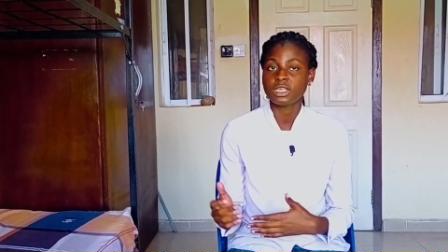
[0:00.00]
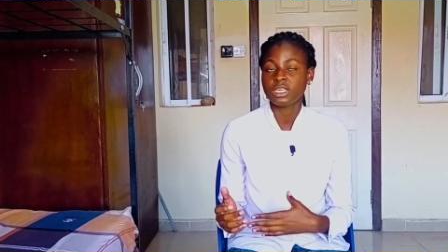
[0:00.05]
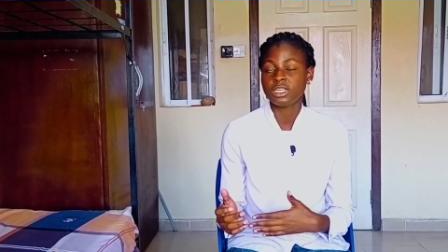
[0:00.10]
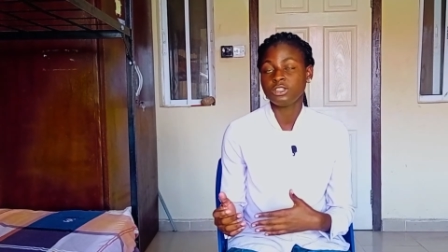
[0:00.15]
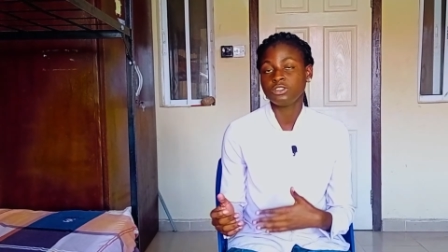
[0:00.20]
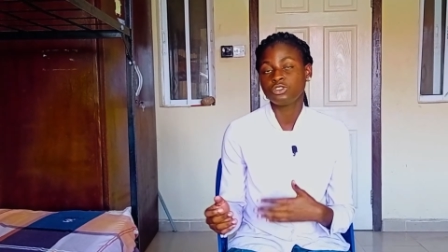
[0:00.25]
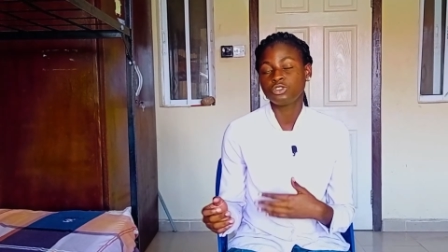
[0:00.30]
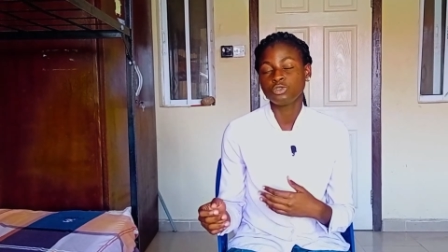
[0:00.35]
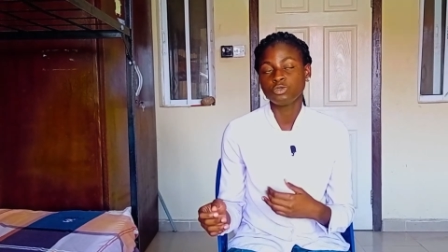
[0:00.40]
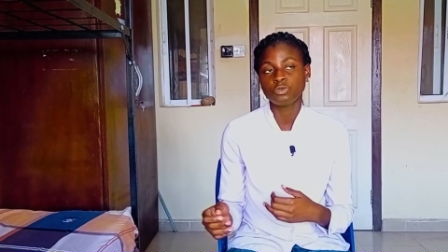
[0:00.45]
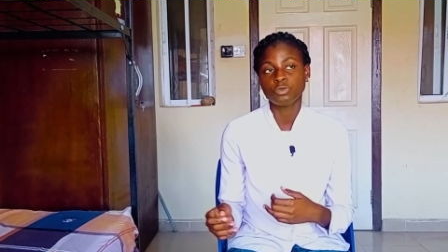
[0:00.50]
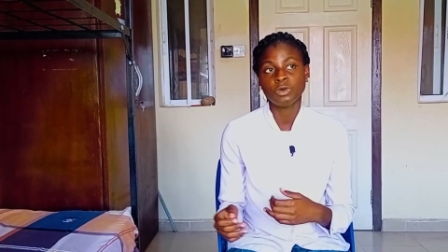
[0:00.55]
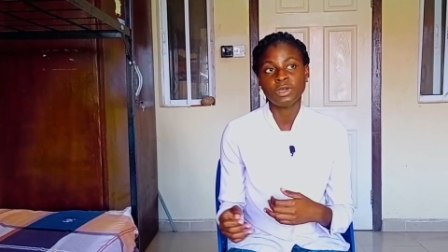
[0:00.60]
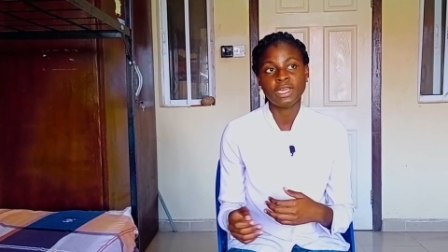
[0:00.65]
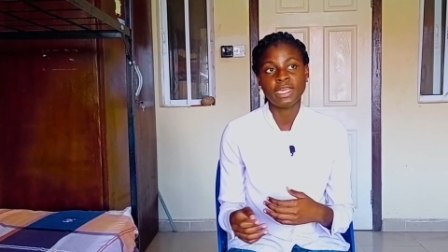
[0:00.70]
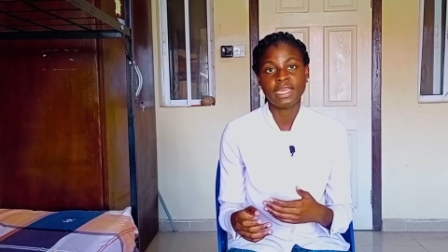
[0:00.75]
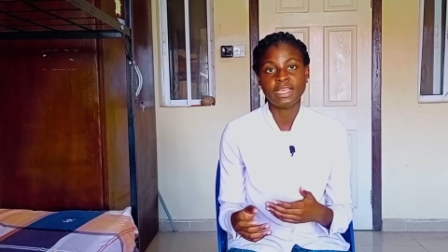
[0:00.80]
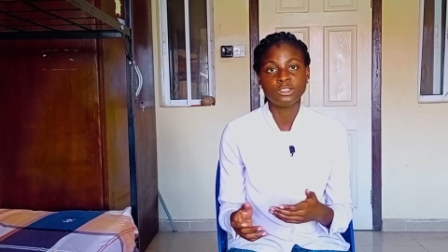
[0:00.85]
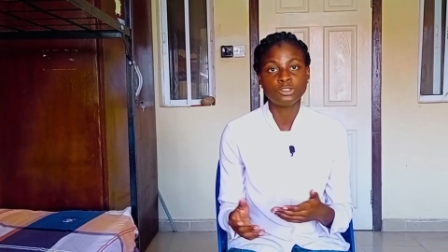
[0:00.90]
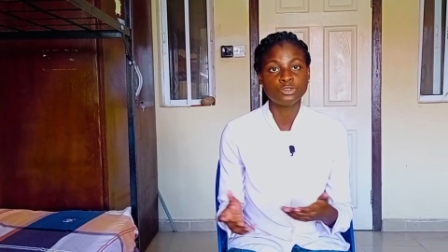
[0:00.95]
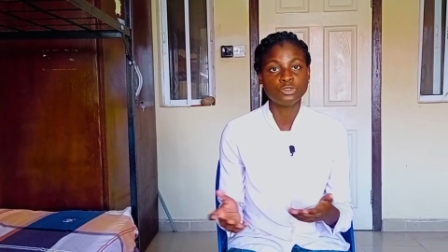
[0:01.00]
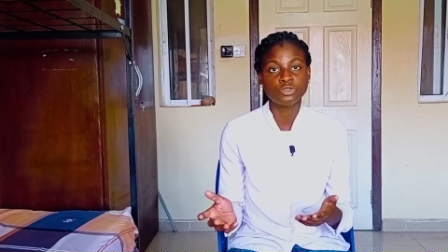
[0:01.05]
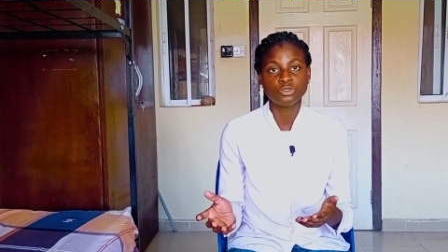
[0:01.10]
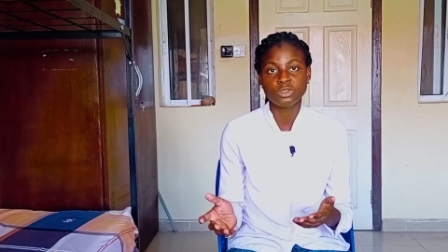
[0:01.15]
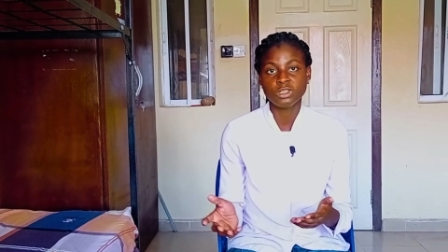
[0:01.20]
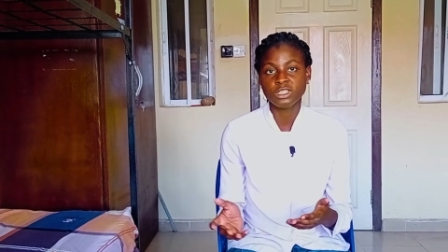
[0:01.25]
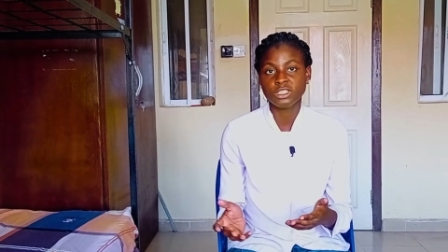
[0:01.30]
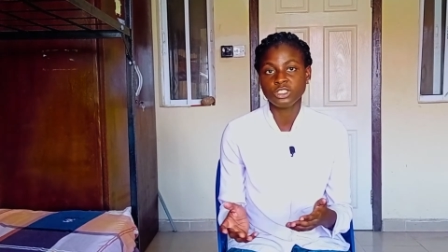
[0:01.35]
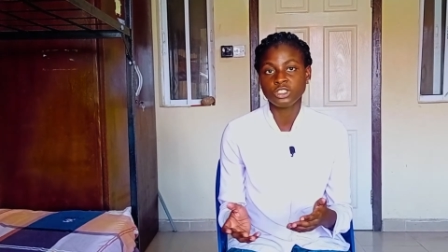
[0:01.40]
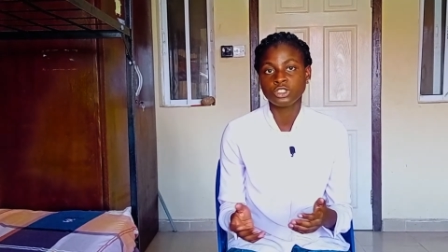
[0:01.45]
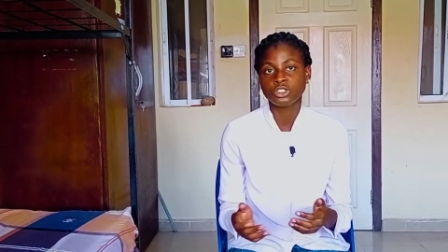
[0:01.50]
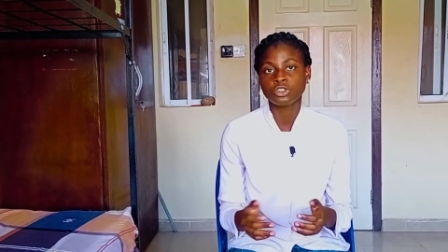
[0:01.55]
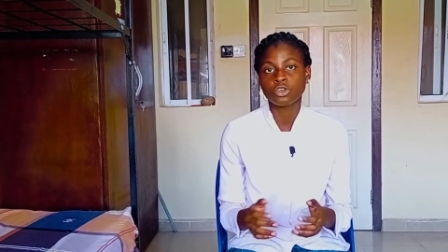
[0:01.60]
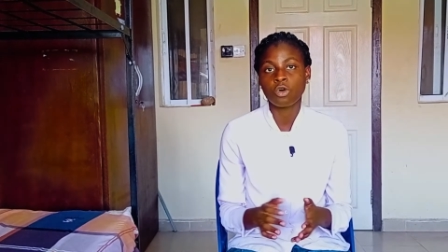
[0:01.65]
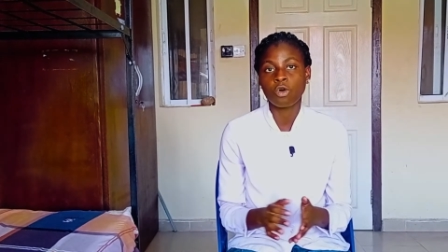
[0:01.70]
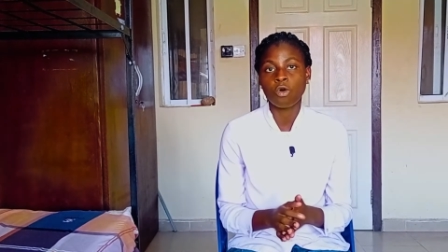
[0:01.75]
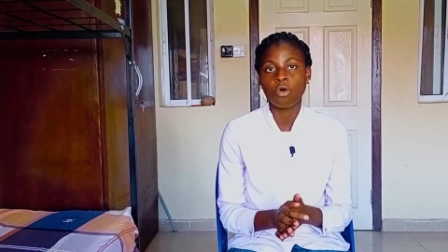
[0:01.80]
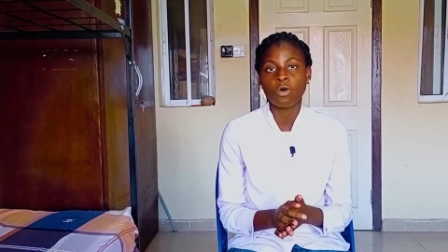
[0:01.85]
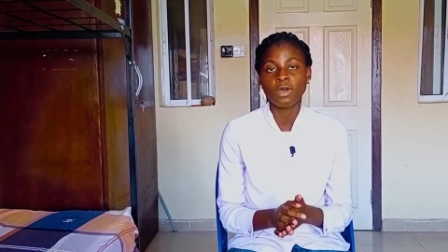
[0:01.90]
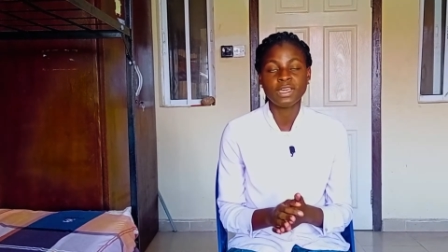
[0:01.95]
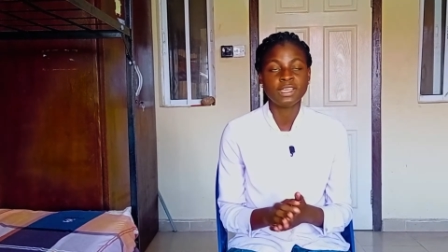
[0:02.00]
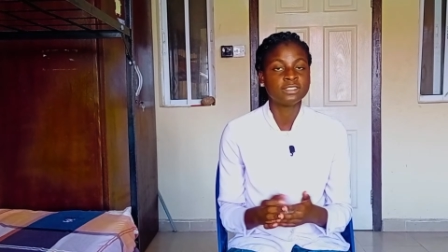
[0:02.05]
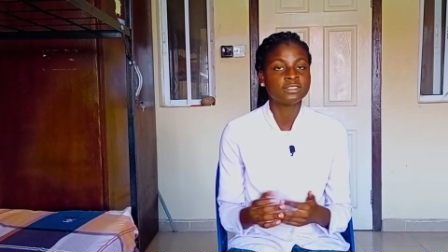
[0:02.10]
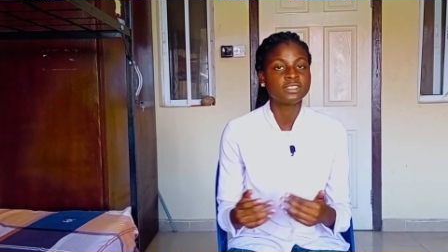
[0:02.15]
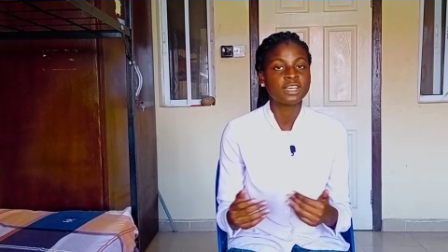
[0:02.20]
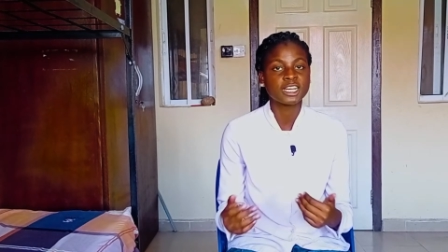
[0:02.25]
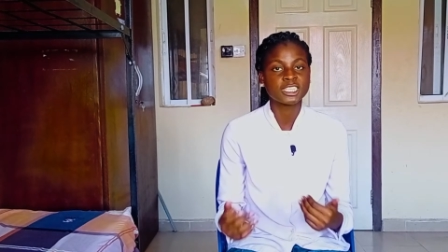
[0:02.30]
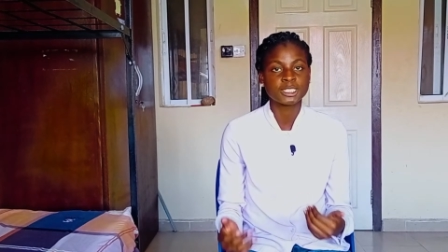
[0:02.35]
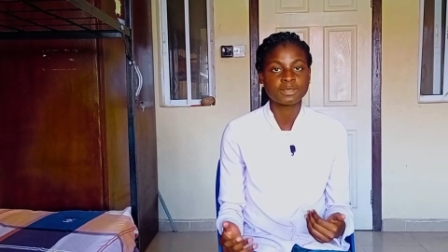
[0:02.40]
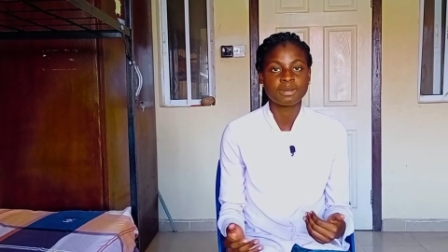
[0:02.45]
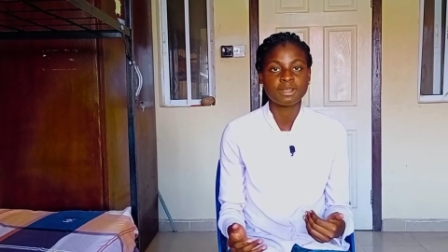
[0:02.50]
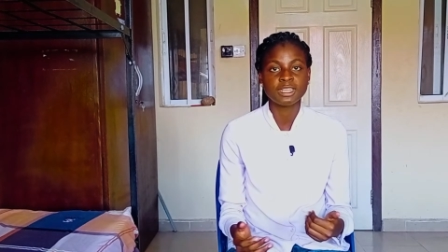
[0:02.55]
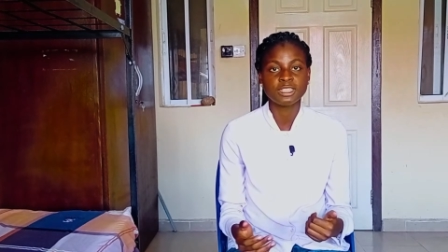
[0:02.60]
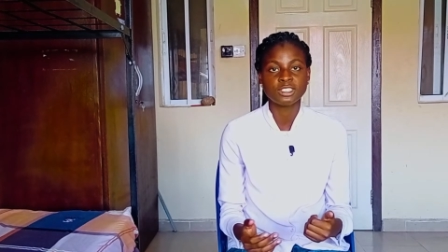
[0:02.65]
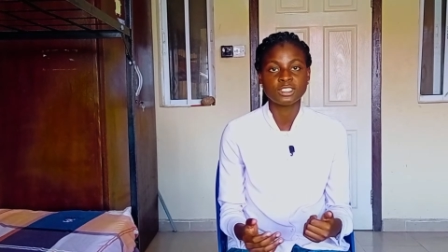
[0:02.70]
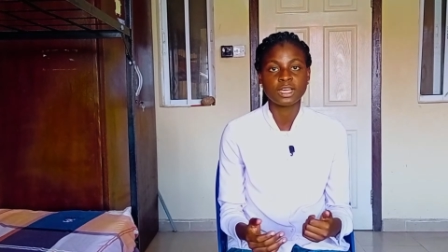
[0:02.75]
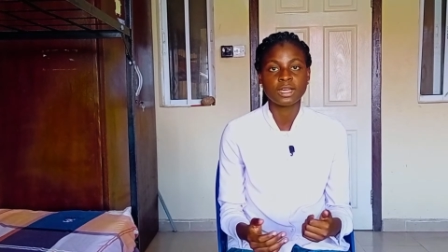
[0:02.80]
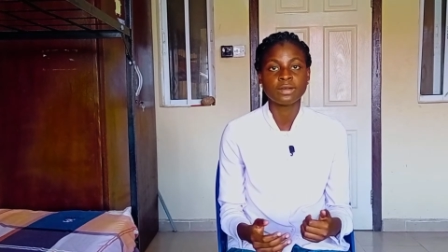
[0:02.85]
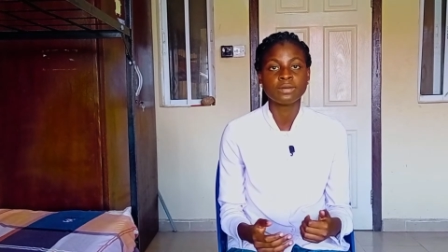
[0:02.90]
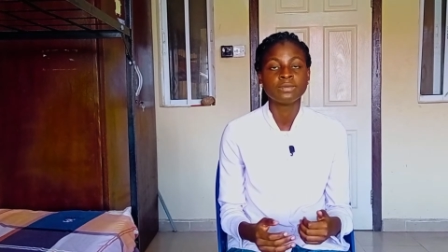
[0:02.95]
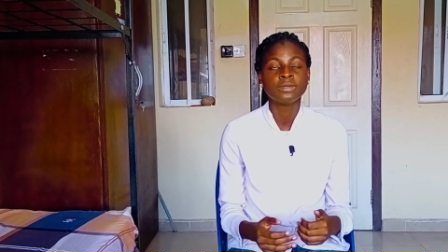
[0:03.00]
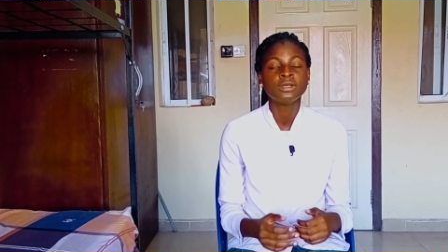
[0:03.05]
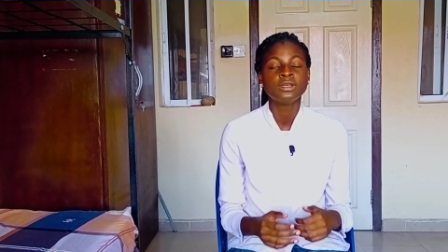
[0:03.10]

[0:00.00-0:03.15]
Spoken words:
into a to-do list or a task manager.